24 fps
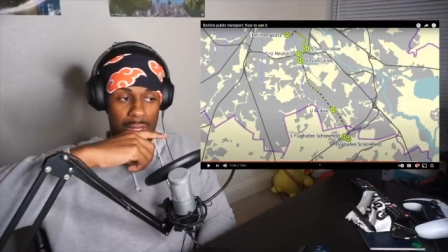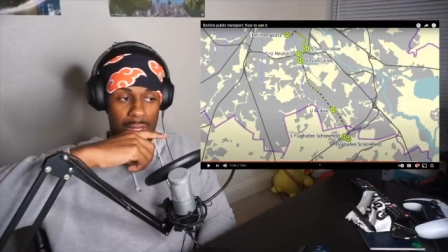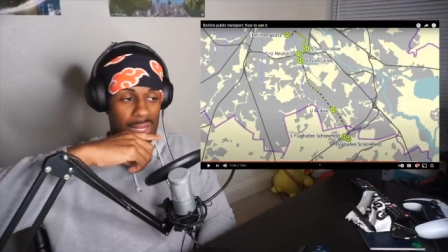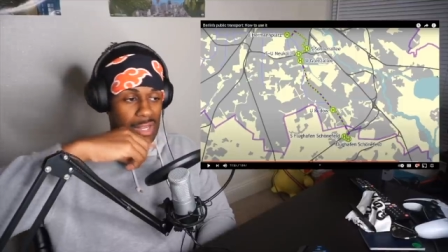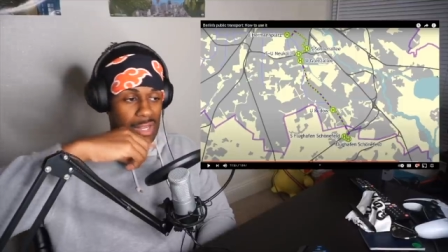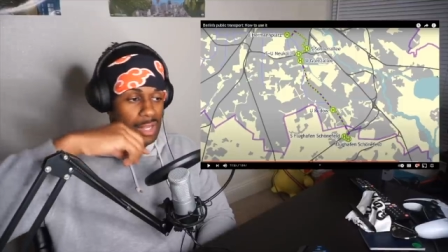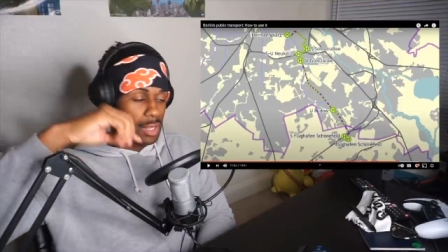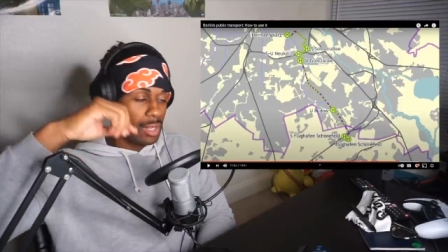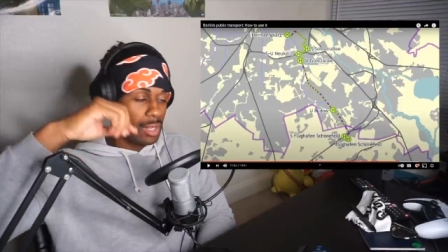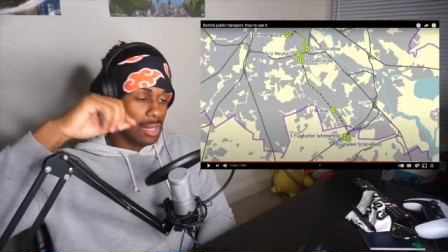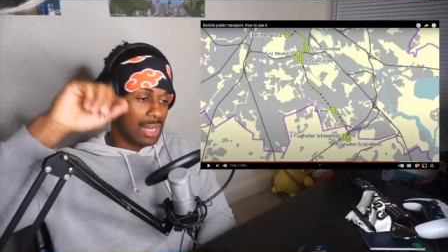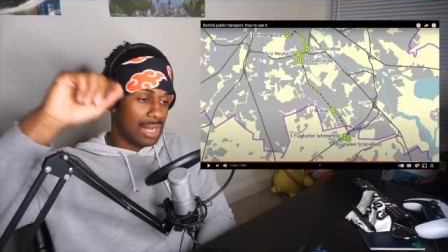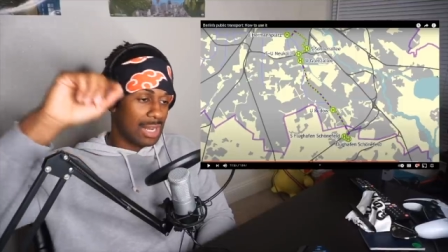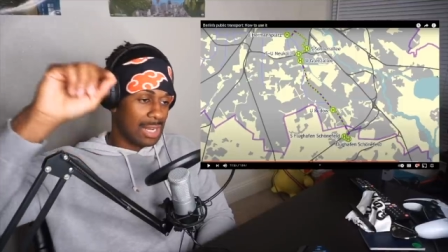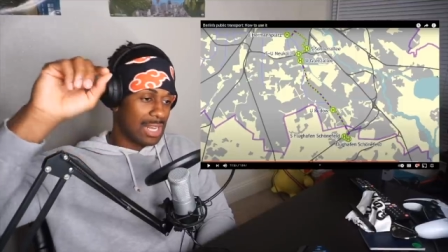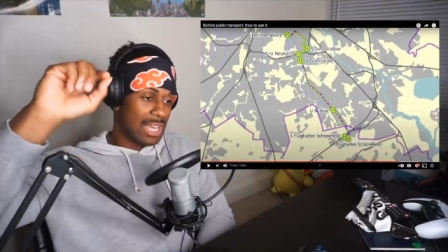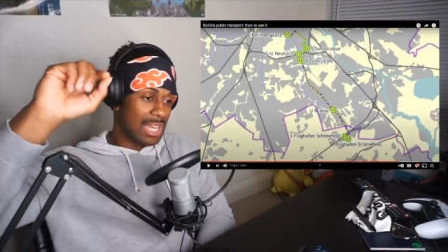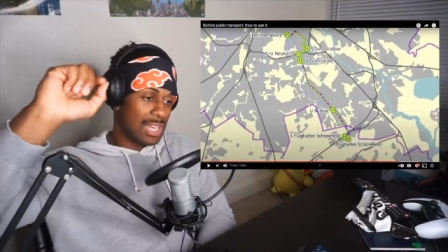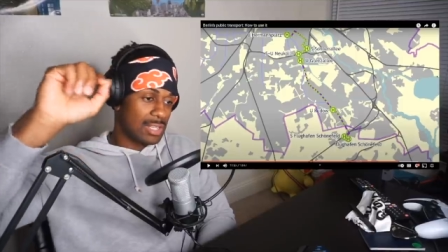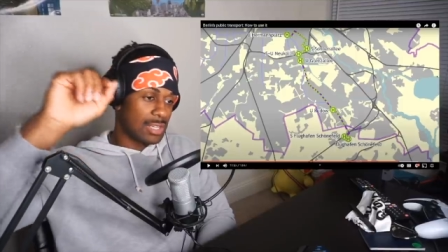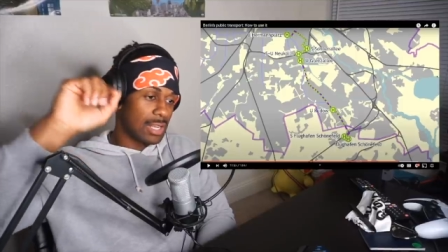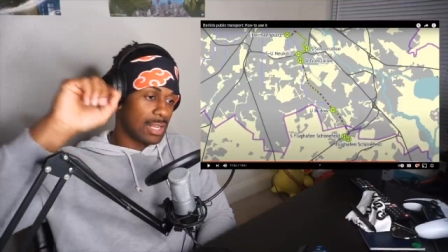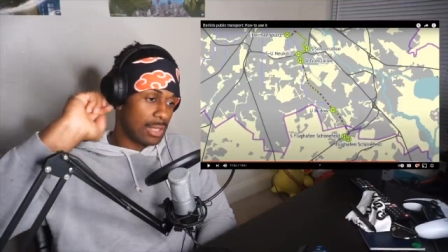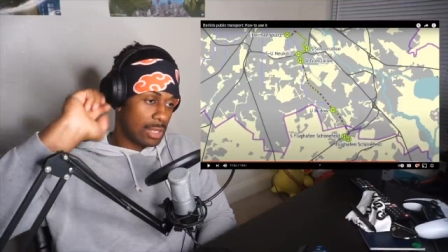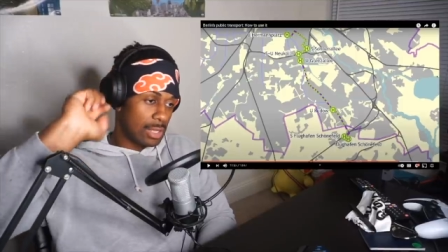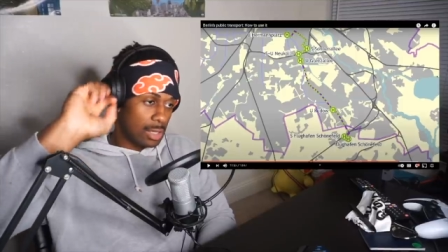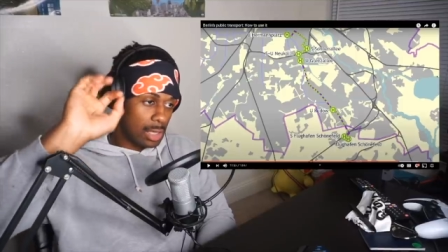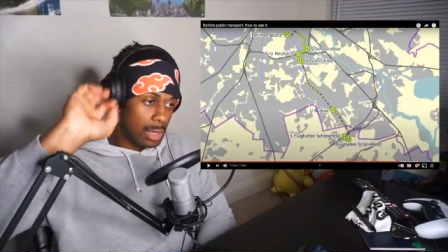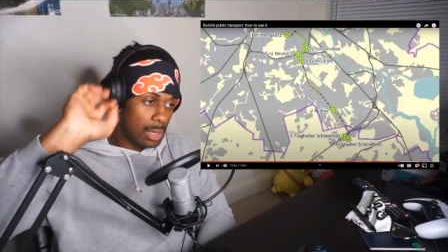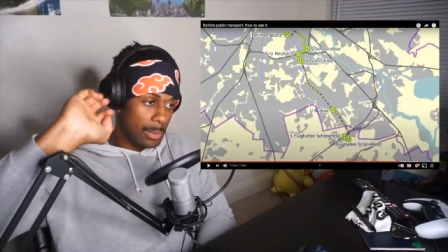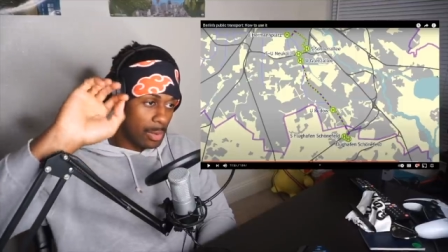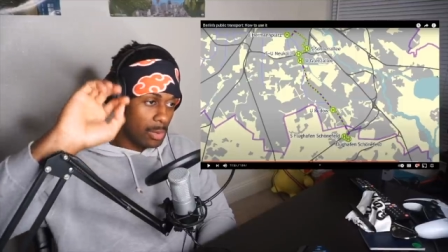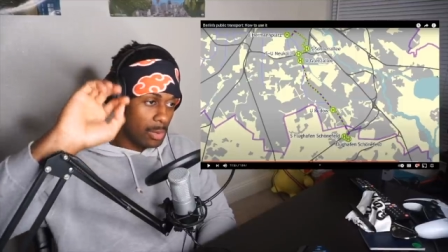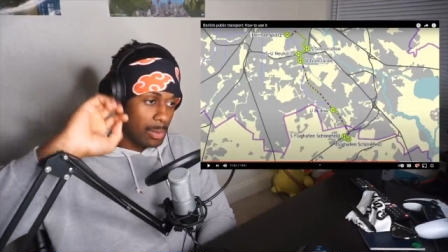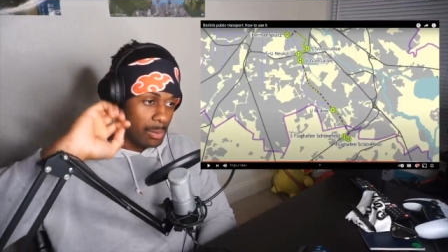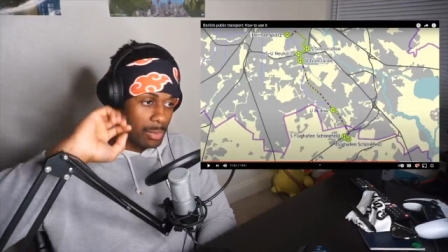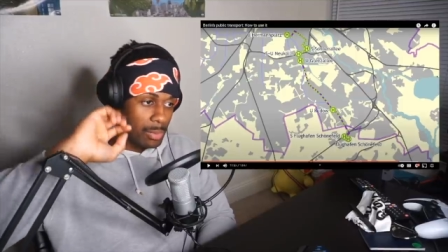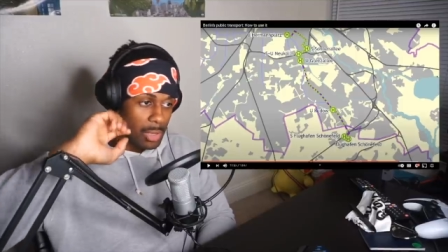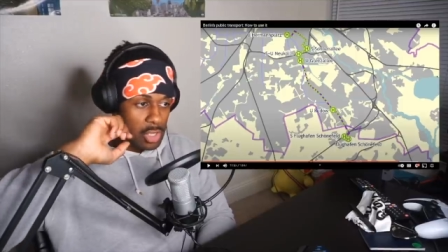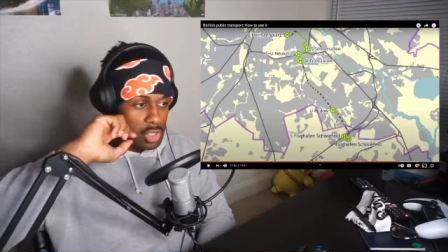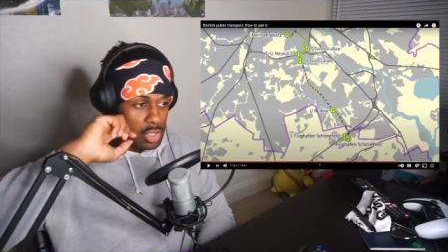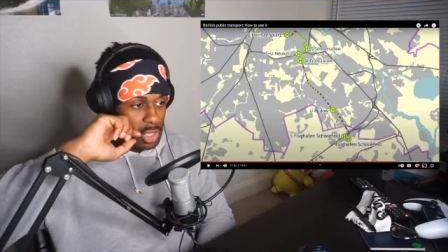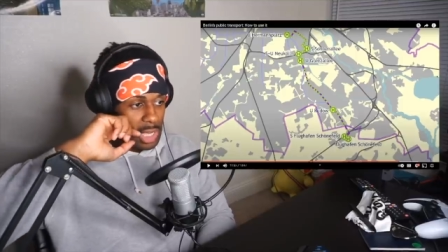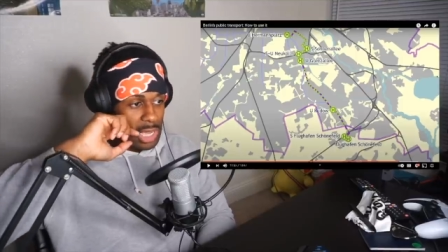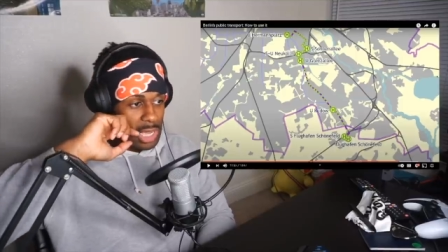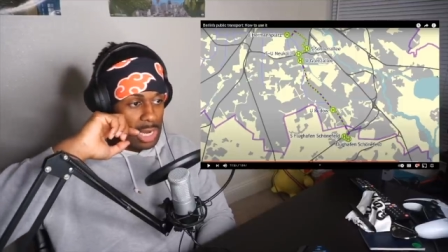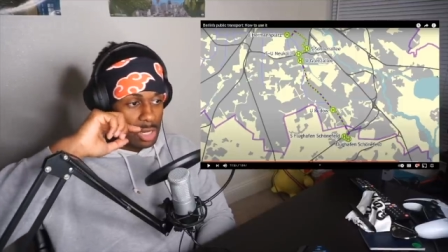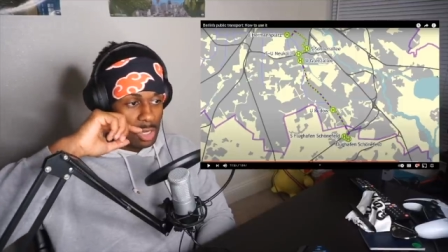Like that's like the number one place
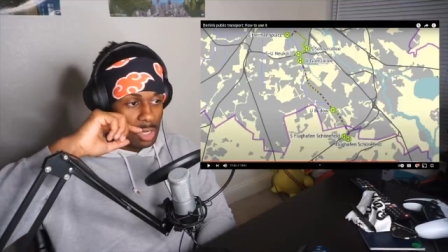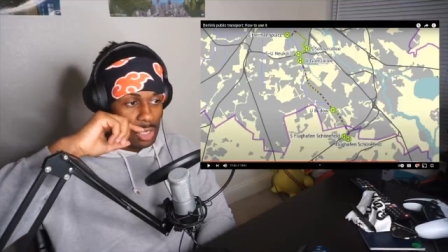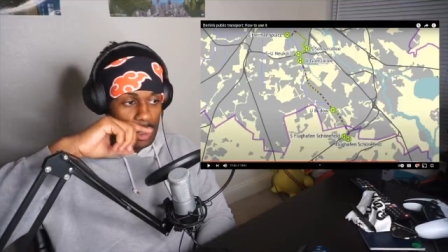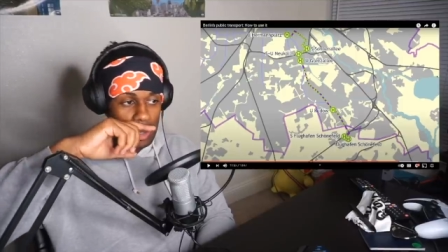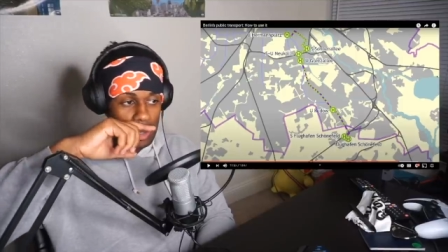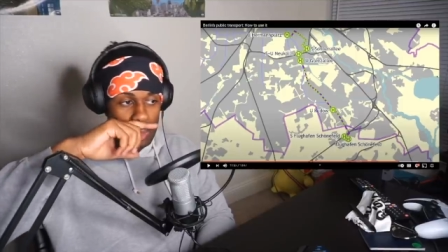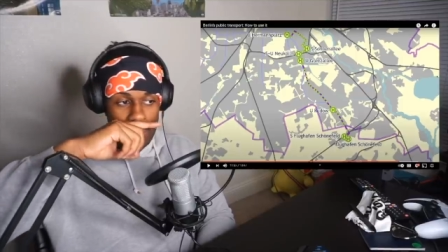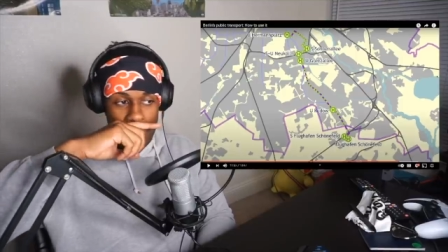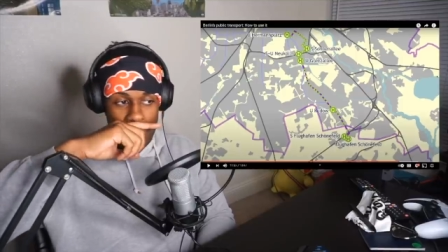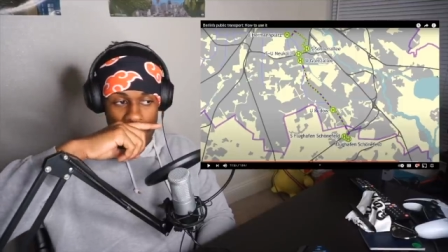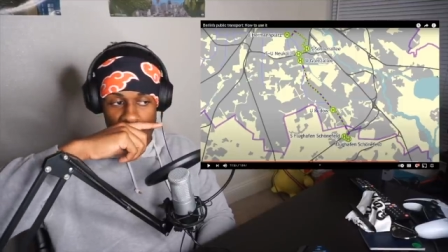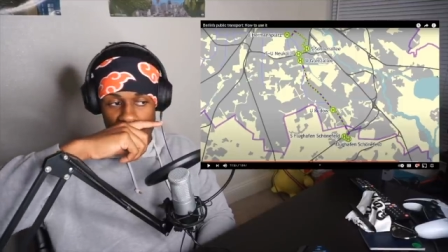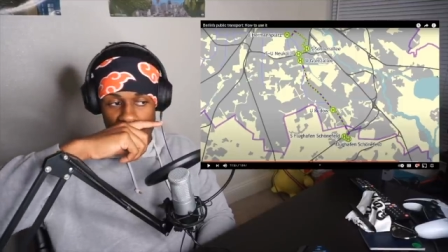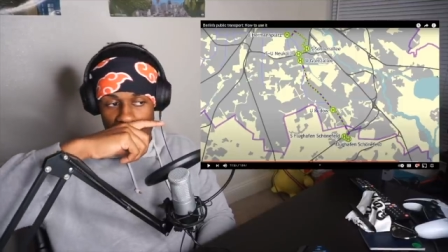you gotta go, man.